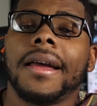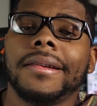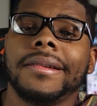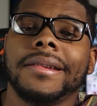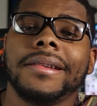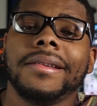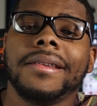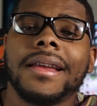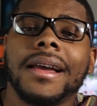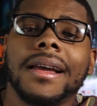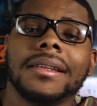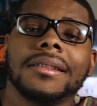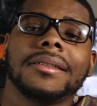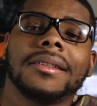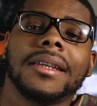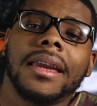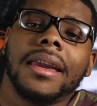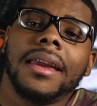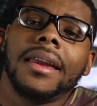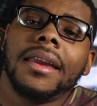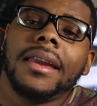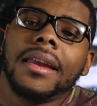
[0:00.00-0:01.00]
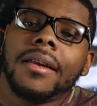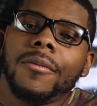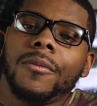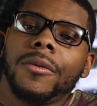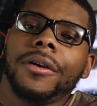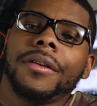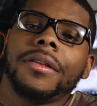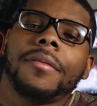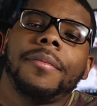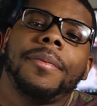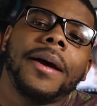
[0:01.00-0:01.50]
I did not say
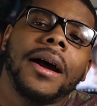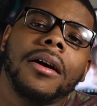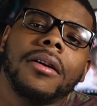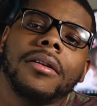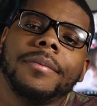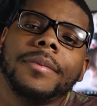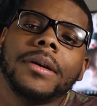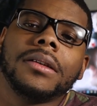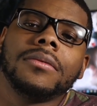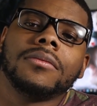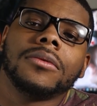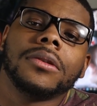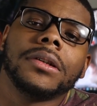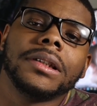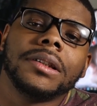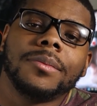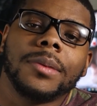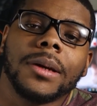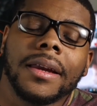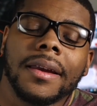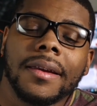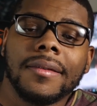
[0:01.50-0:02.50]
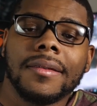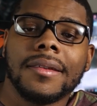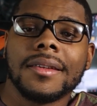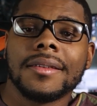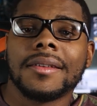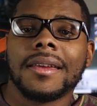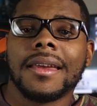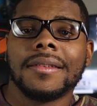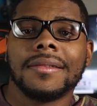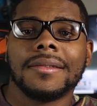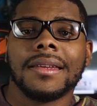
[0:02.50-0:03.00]
where the power button was because
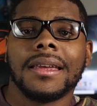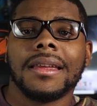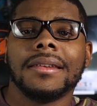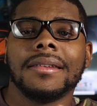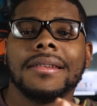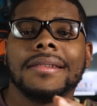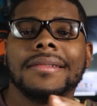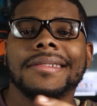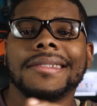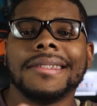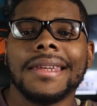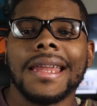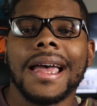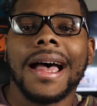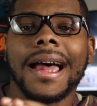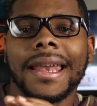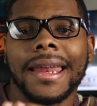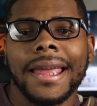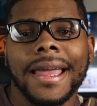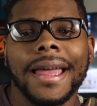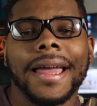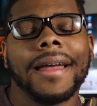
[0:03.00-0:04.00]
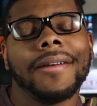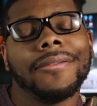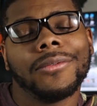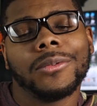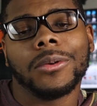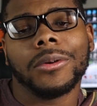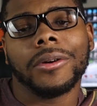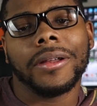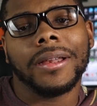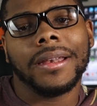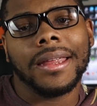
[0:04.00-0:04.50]
this headset does not
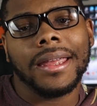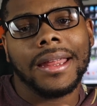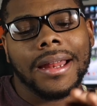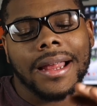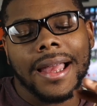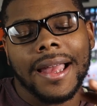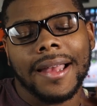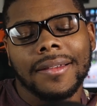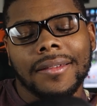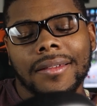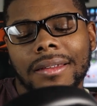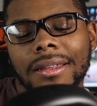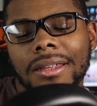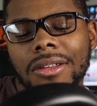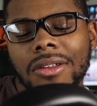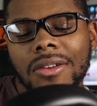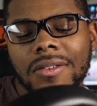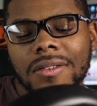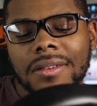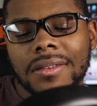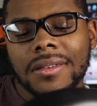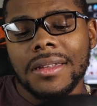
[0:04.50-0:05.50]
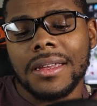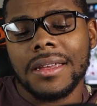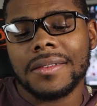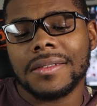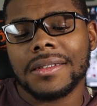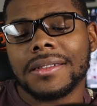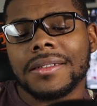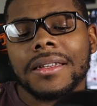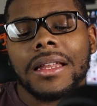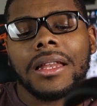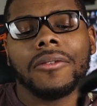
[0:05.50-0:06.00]
have one. It actually uses these
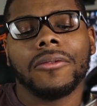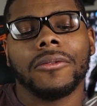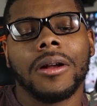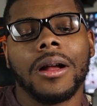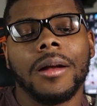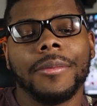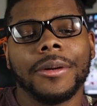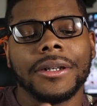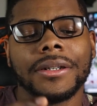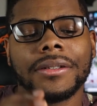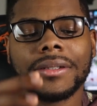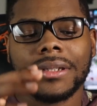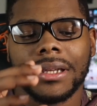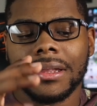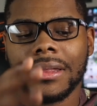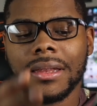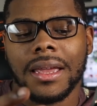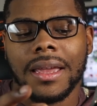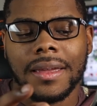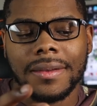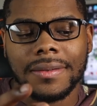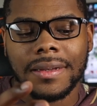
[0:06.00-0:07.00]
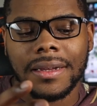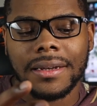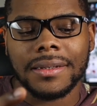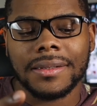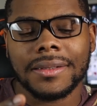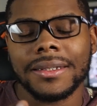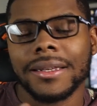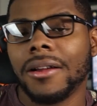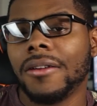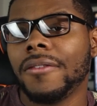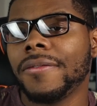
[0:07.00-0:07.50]
accelerometers in the headset
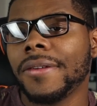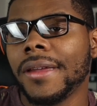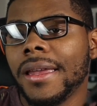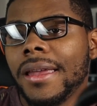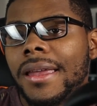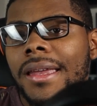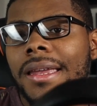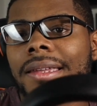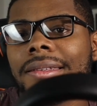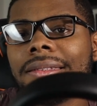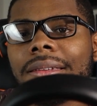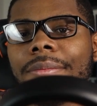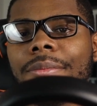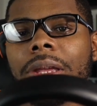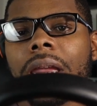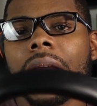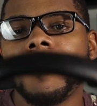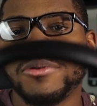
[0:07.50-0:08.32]
itself to be